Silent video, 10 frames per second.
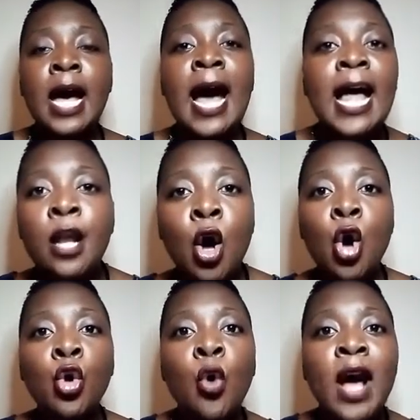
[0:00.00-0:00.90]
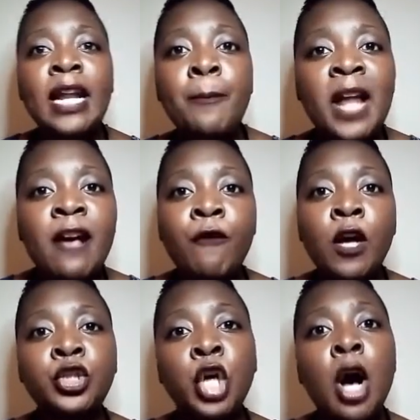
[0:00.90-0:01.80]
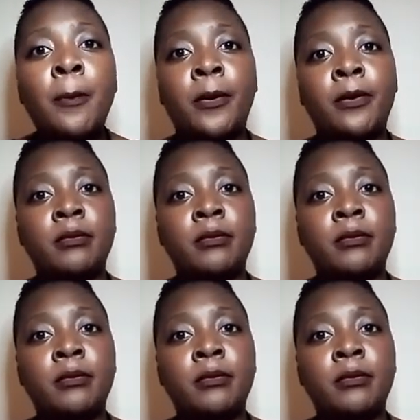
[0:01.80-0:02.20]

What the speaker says: Hello, go and apply for a job.